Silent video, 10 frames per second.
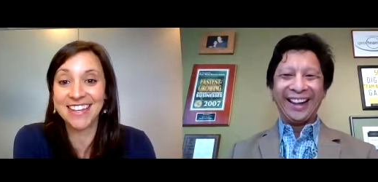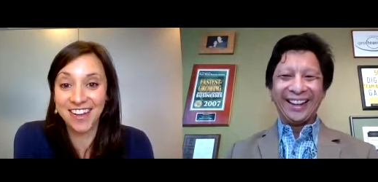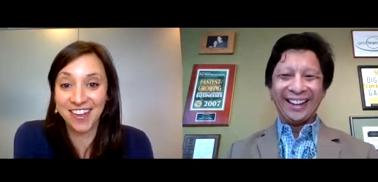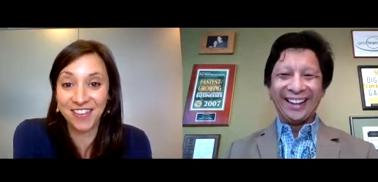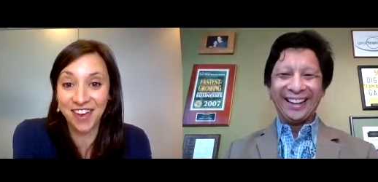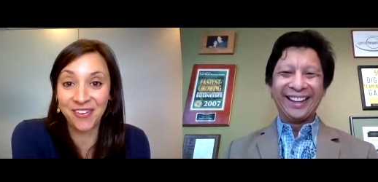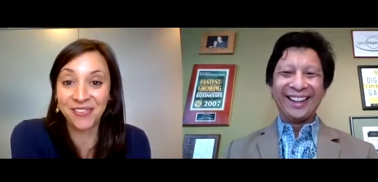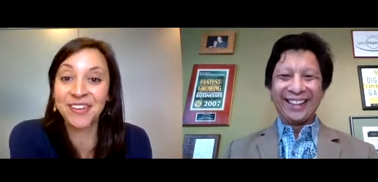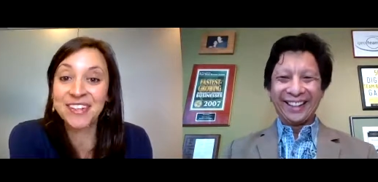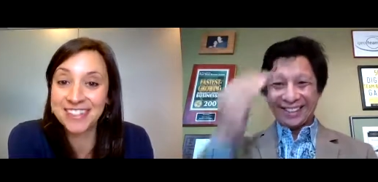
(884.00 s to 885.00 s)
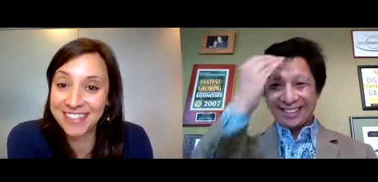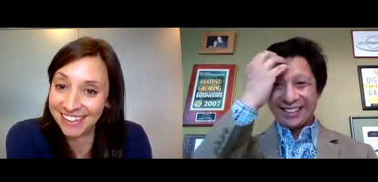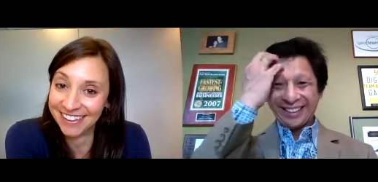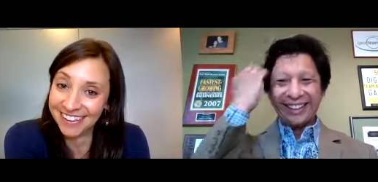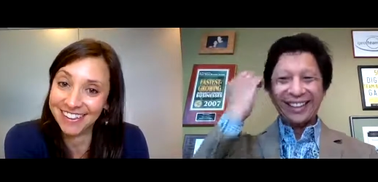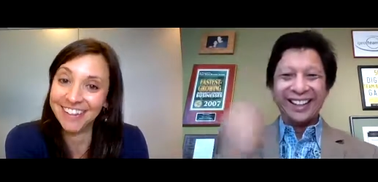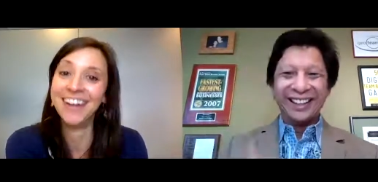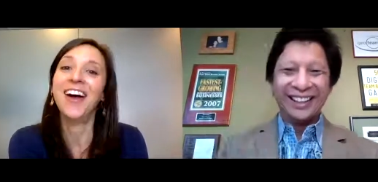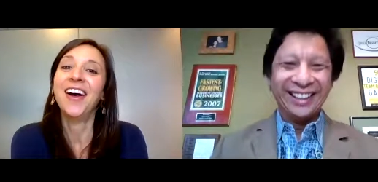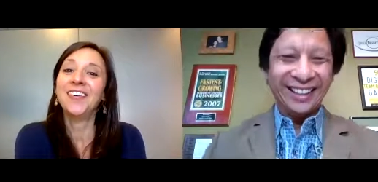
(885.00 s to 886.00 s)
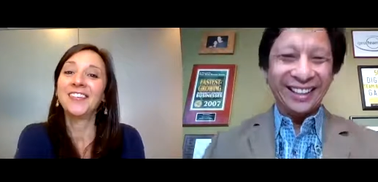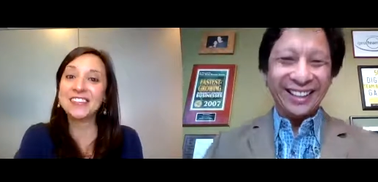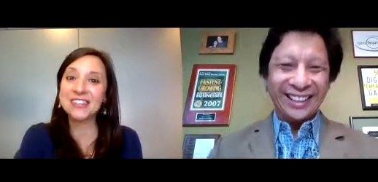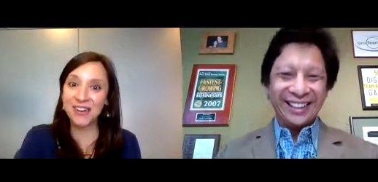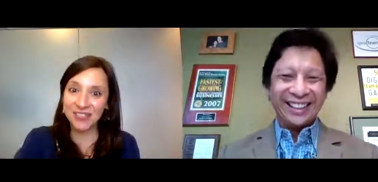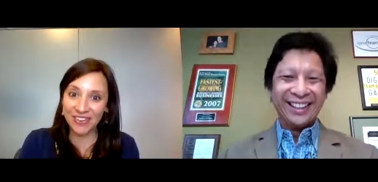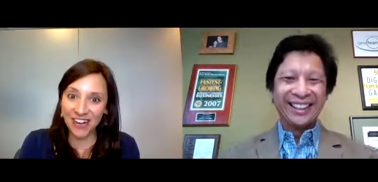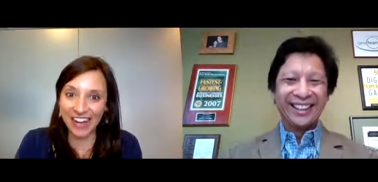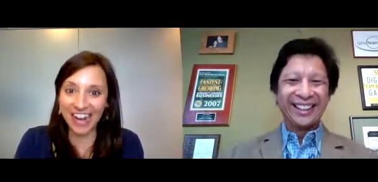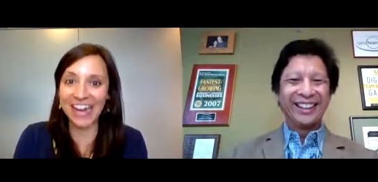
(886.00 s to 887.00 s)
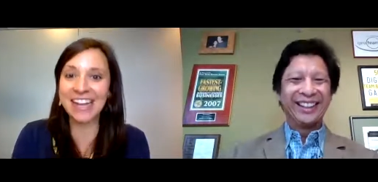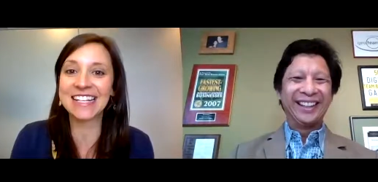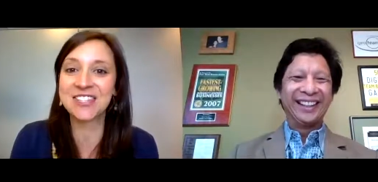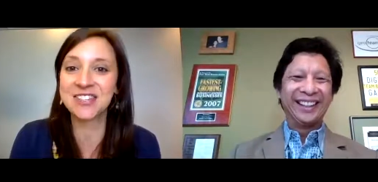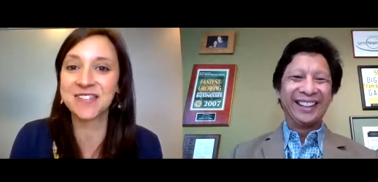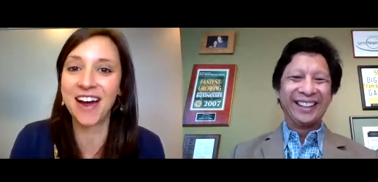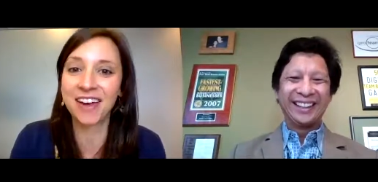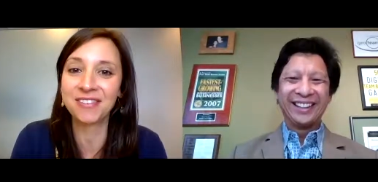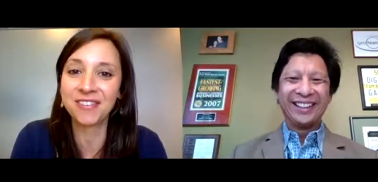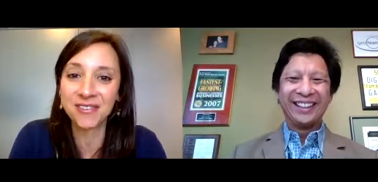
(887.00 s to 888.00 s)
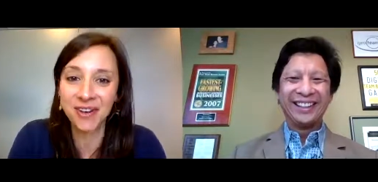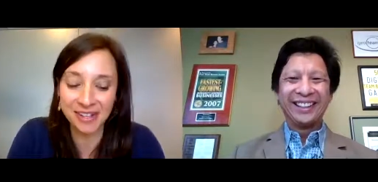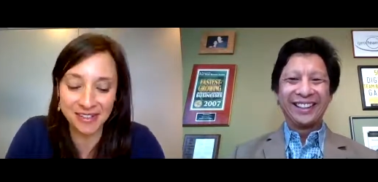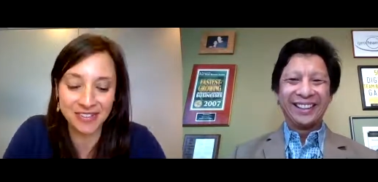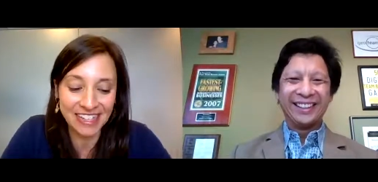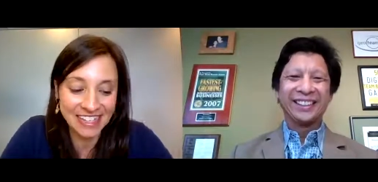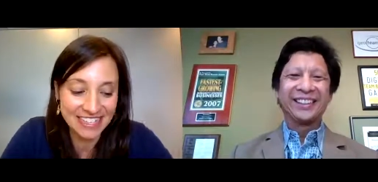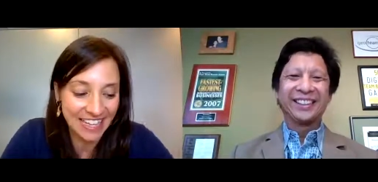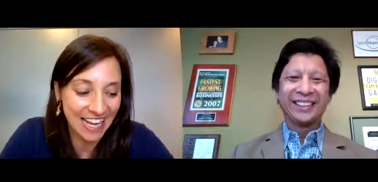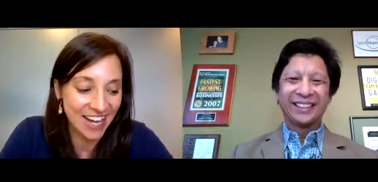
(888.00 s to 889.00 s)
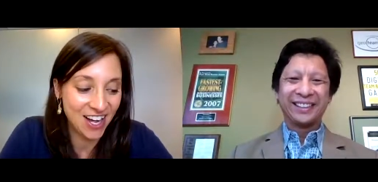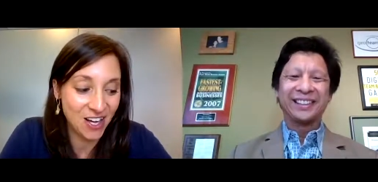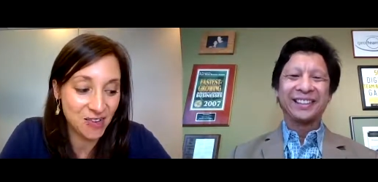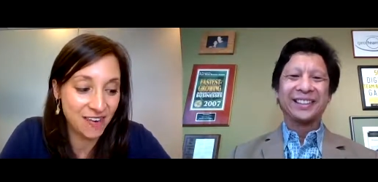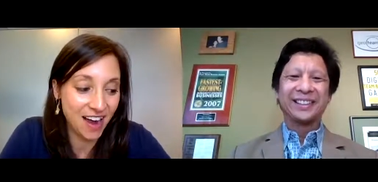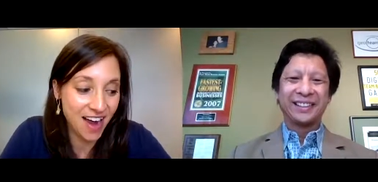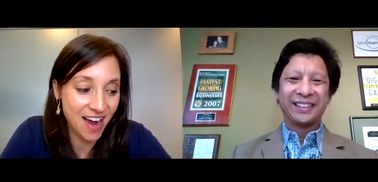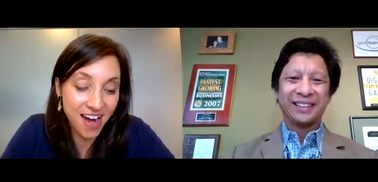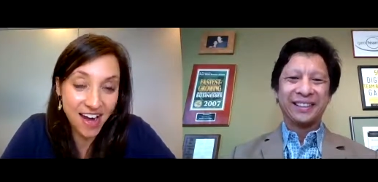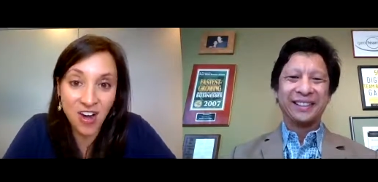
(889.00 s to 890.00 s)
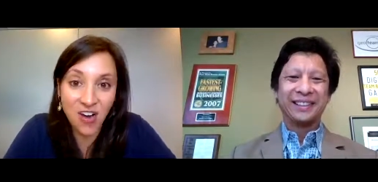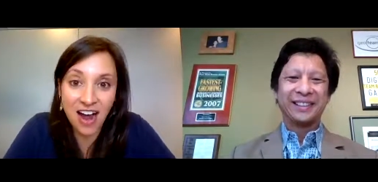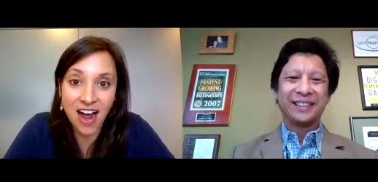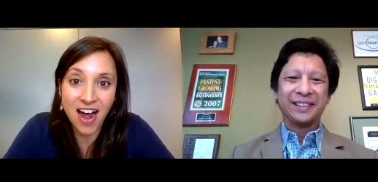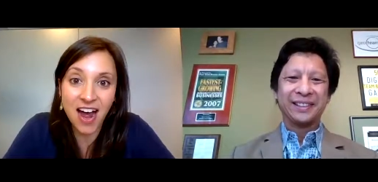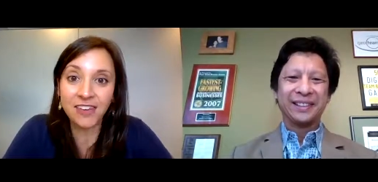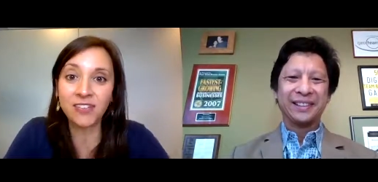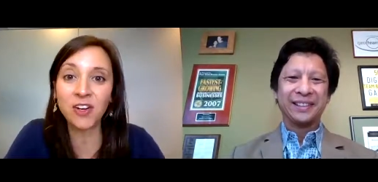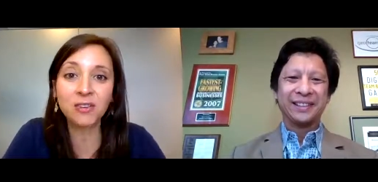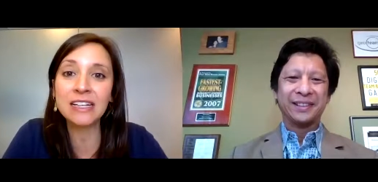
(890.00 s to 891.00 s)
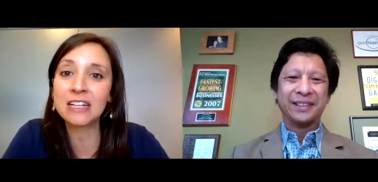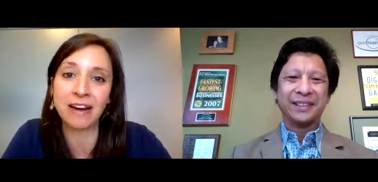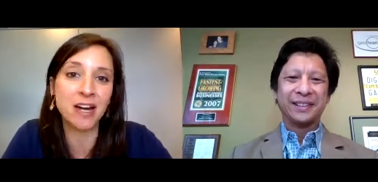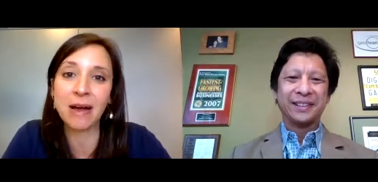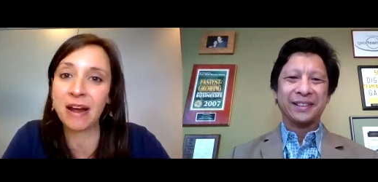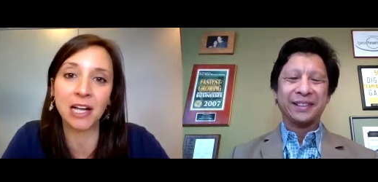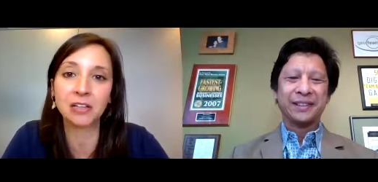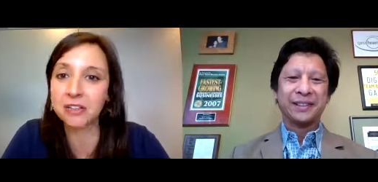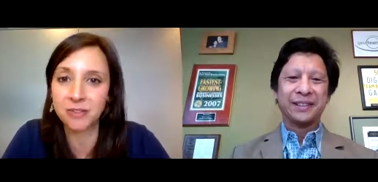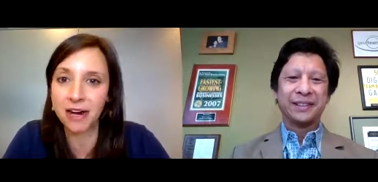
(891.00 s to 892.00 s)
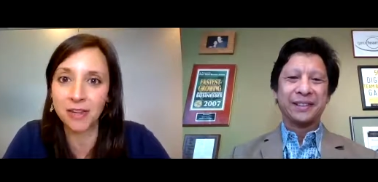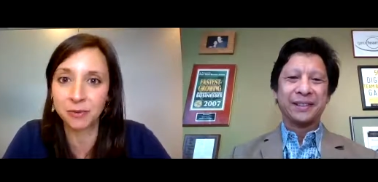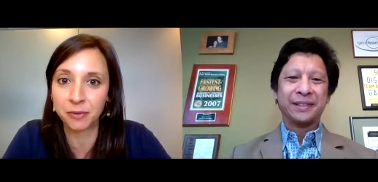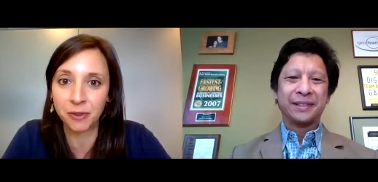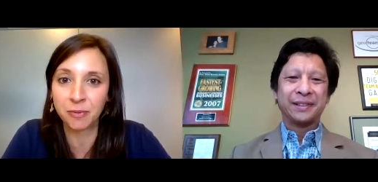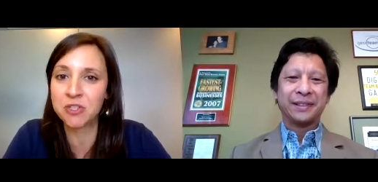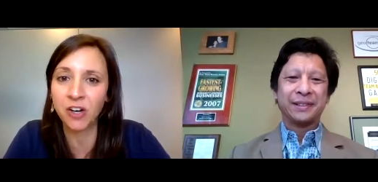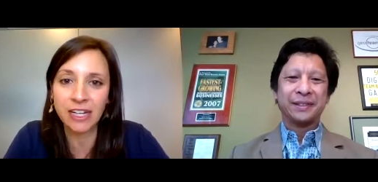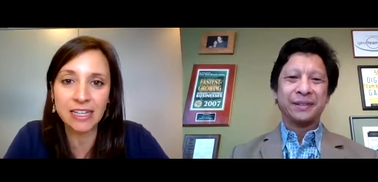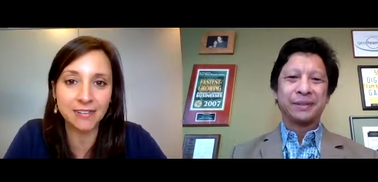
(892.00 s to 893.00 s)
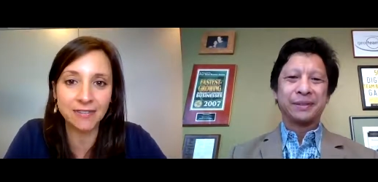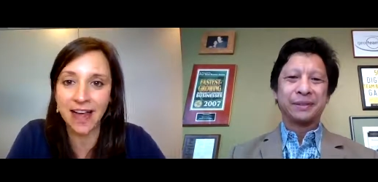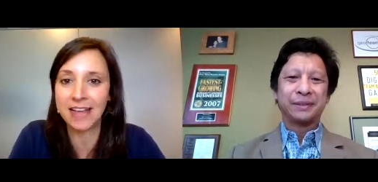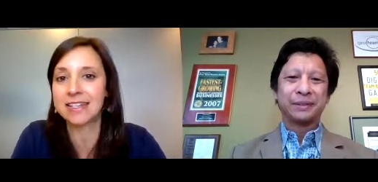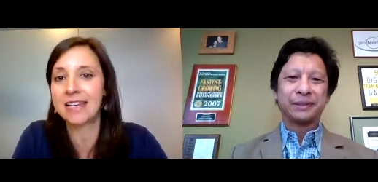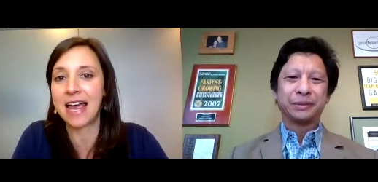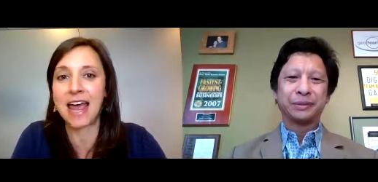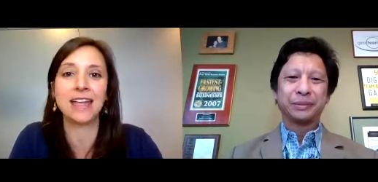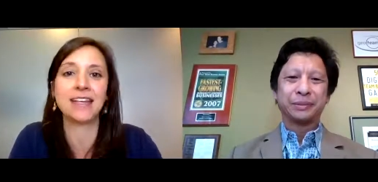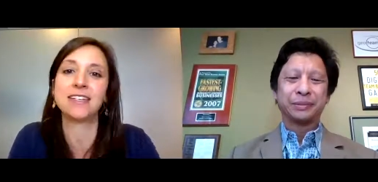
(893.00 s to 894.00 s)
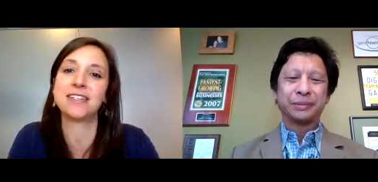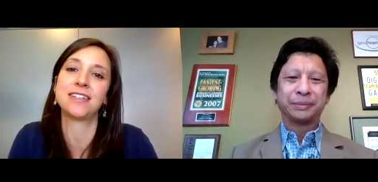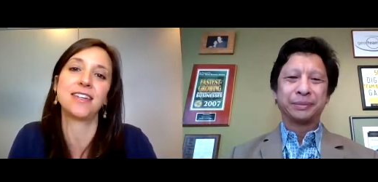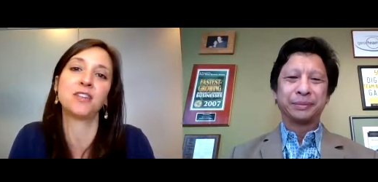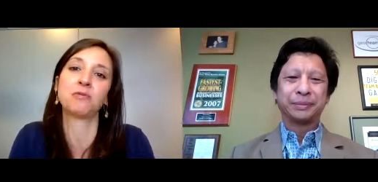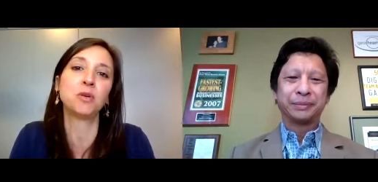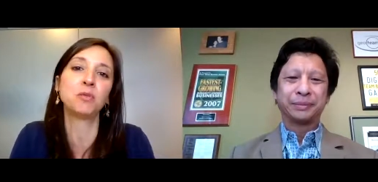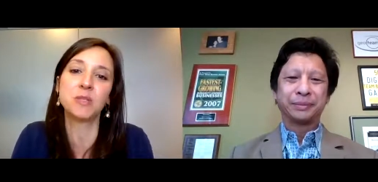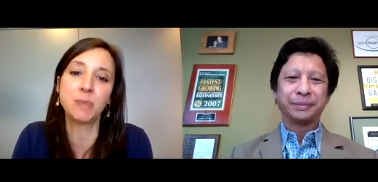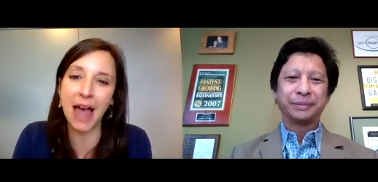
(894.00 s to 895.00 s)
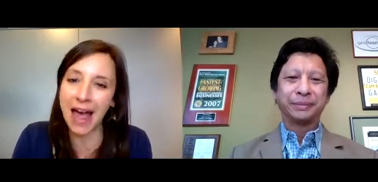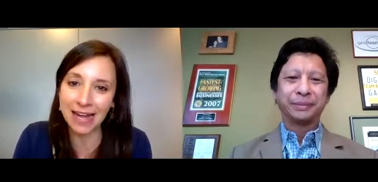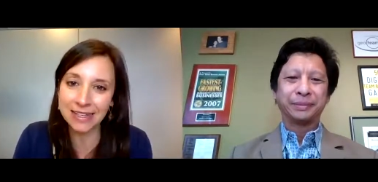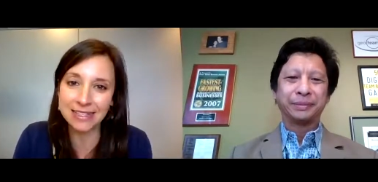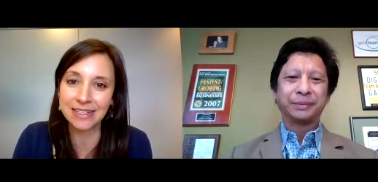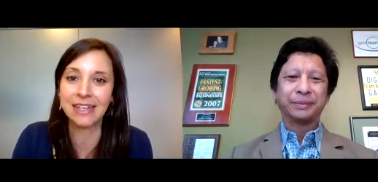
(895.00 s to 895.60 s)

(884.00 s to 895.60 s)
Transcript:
Speaker 1: event was was over and I had survived through all of it, um, you know, I felt really great about it. I looked around the room during the event, and the room was packed.